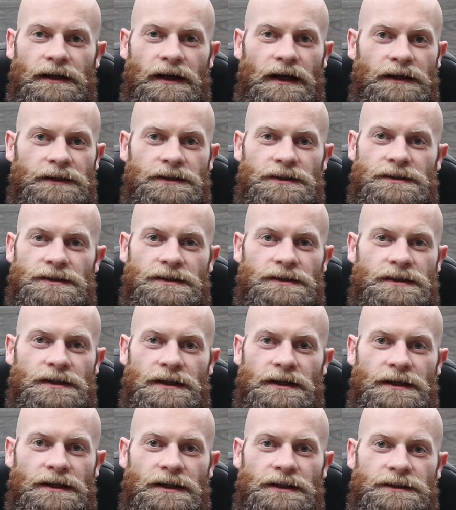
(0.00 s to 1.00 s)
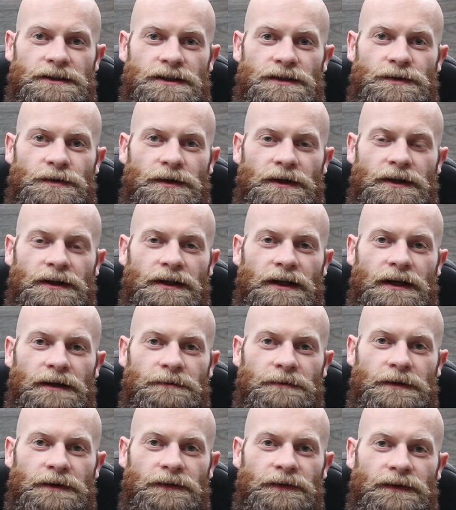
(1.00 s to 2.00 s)
it just wouldn't
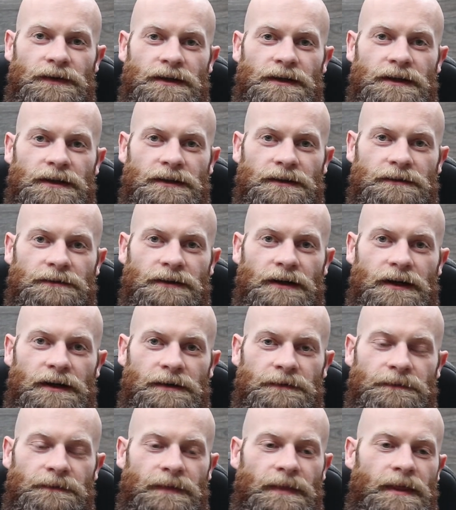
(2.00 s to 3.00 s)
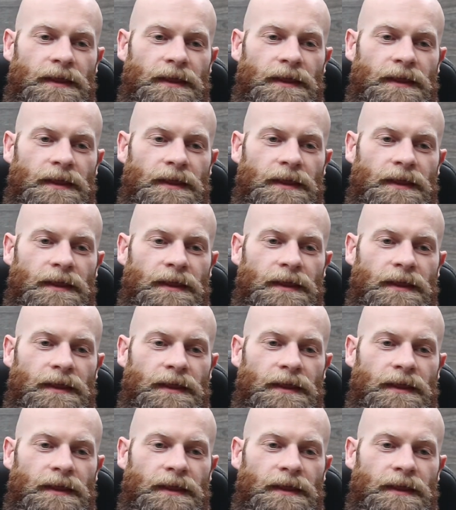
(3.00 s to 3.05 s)
let me feed it right.